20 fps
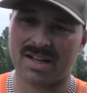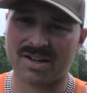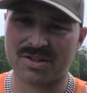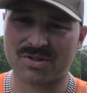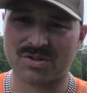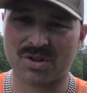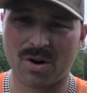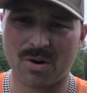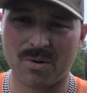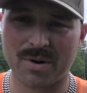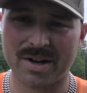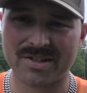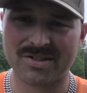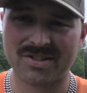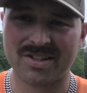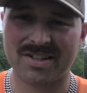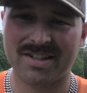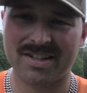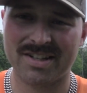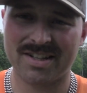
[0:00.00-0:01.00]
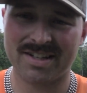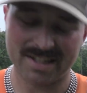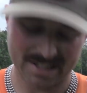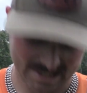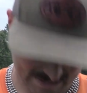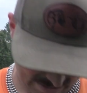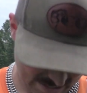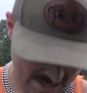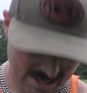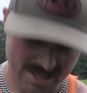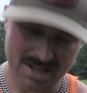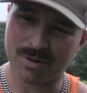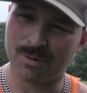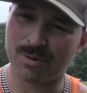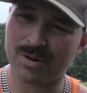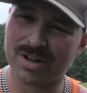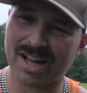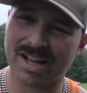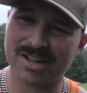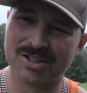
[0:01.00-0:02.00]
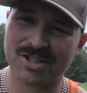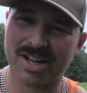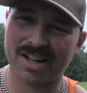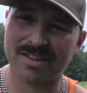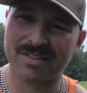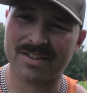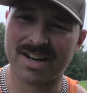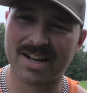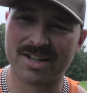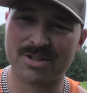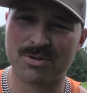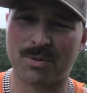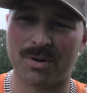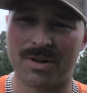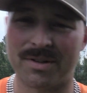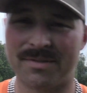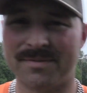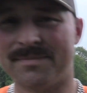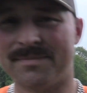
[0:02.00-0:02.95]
And as always, we'll catch you on the next one.